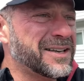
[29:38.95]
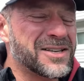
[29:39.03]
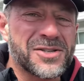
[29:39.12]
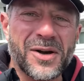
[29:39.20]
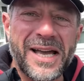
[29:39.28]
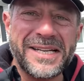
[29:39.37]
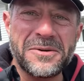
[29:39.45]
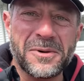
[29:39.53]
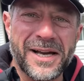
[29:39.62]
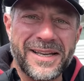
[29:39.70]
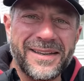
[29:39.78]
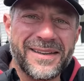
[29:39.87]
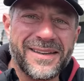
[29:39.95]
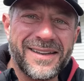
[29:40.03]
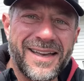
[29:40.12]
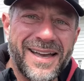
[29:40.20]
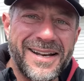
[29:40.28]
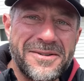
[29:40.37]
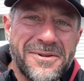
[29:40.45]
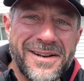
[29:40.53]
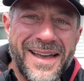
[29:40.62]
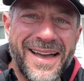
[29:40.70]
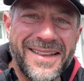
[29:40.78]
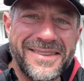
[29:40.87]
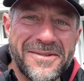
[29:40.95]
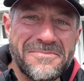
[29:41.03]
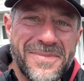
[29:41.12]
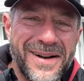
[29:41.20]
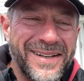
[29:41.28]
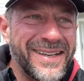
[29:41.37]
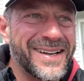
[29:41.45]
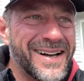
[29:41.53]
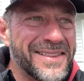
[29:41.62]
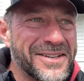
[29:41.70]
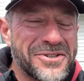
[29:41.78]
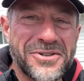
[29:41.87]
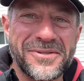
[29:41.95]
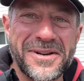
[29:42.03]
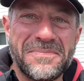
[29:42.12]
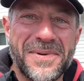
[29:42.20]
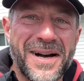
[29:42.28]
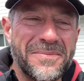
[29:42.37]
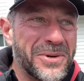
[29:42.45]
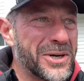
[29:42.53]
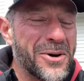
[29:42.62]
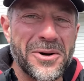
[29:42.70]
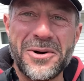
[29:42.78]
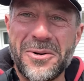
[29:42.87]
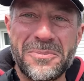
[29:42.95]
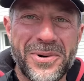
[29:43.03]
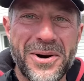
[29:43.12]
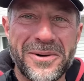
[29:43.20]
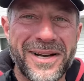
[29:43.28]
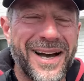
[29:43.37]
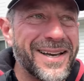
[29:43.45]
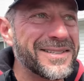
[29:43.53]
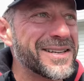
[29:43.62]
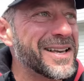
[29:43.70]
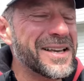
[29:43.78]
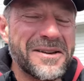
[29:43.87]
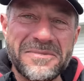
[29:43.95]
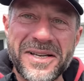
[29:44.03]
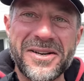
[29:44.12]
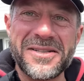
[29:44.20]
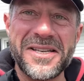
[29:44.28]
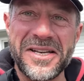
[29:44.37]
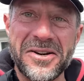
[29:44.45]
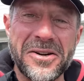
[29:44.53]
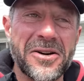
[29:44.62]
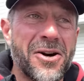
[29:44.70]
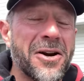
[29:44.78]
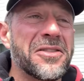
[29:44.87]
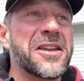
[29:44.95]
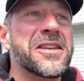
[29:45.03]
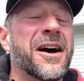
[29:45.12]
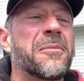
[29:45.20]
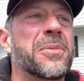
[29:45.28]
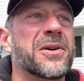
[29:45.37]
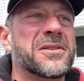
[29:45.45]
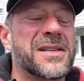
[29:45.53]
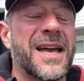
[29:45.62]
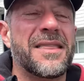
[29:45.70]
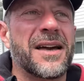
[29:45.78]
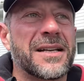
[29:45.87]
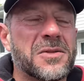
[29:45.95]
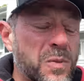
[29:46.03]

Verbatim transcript: So anyway, anyone had their money on the Street Bob, you're going home broke, guys, because here are the numbers, and that's